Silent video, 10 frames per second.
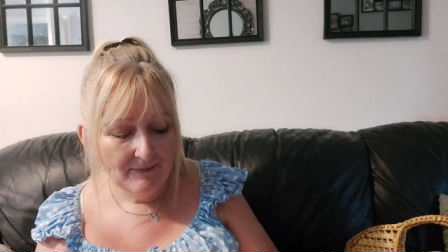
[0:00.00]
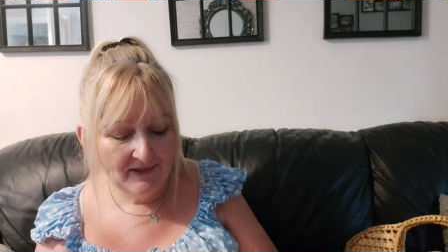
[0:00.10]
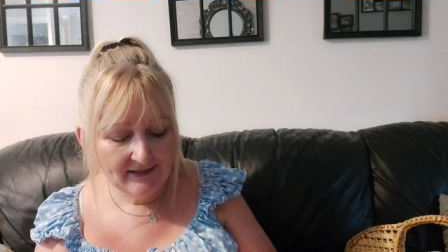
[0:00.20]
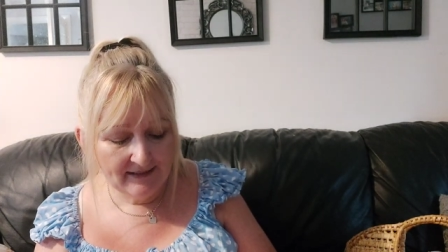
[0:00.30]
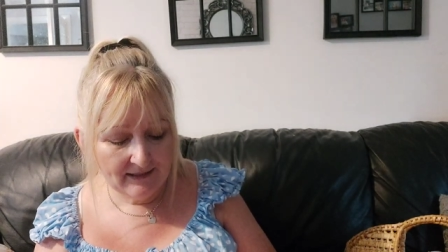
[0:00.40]

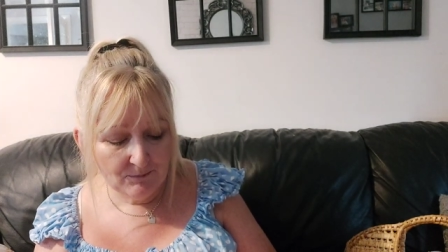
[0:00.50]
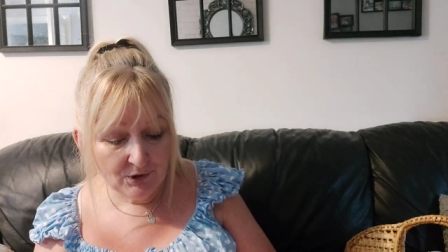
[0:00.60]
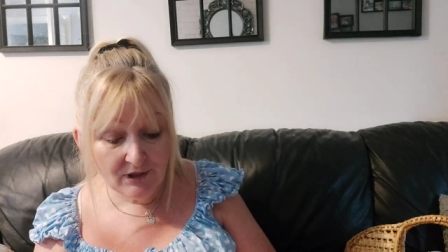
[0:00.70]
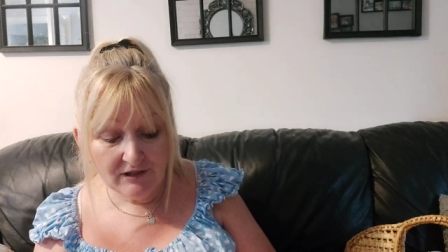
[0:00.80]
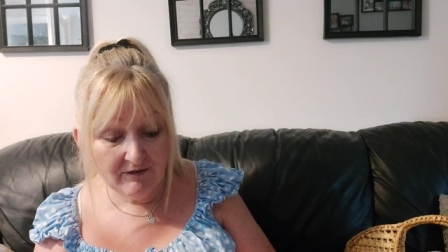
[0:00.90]
but this is
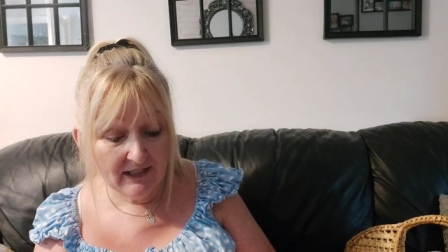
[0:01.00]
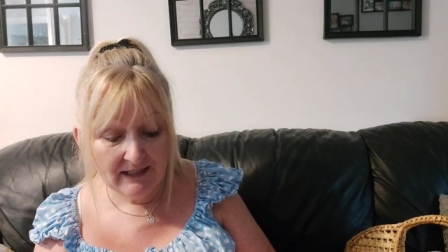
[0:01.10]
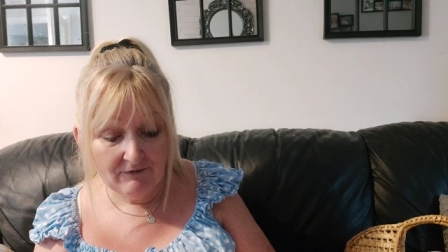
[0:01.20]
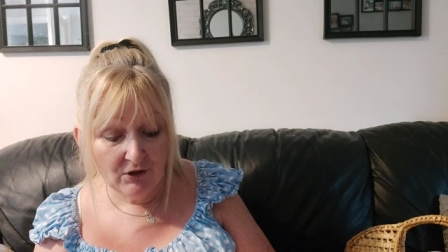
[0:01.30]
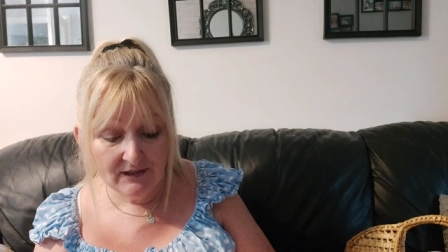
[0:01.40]
embroidery
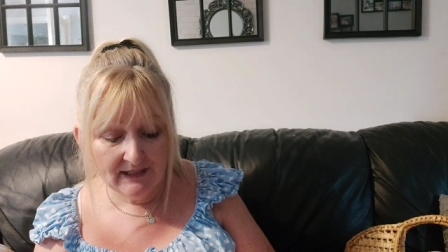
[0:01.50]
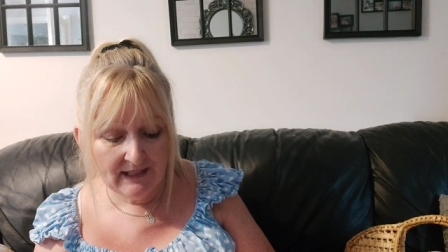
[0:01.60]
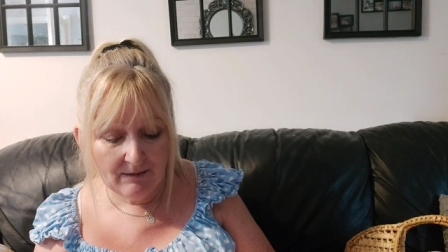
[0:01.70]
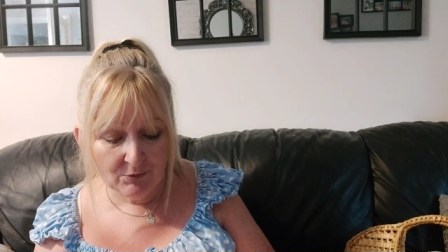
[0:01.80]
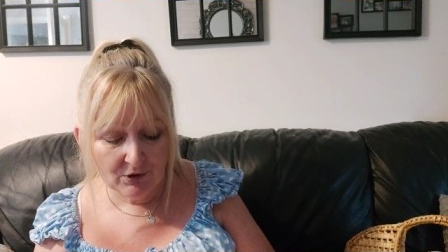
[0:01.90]
and I've not
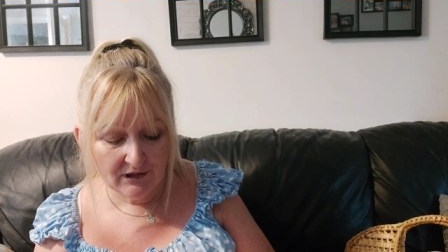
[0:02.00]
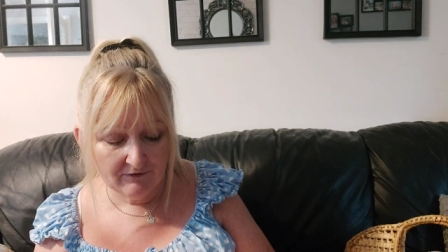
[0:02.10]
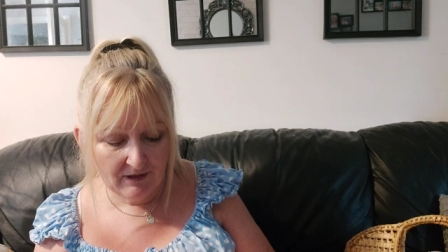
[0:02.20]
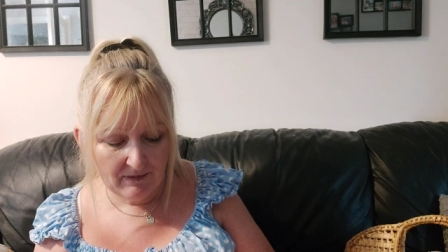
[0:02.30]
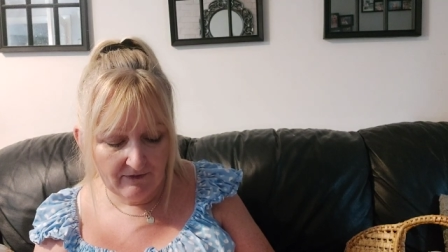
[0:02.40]
done
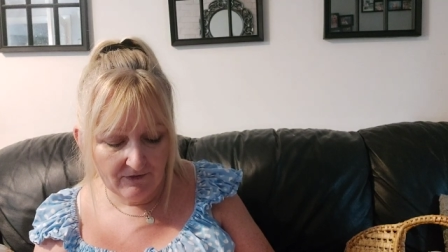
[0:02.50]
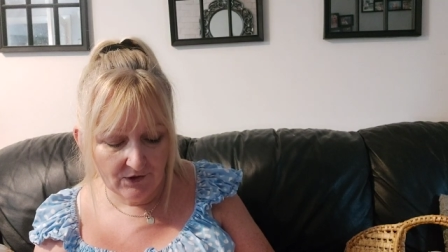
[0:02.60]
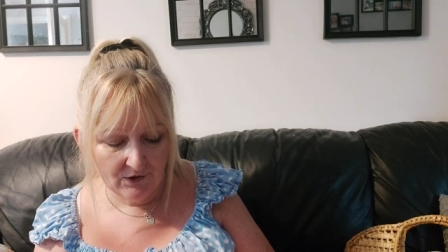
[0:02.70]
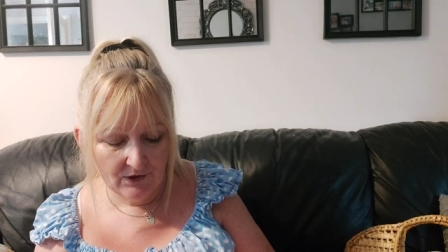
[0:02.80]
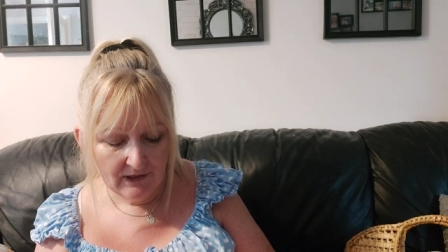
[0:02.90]
embroidery
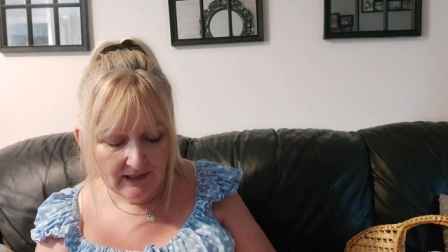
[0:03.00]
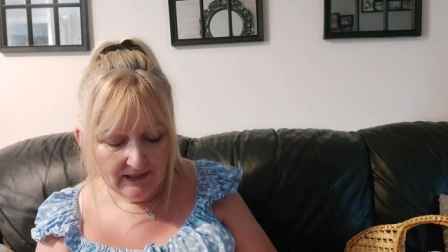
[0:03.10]
before.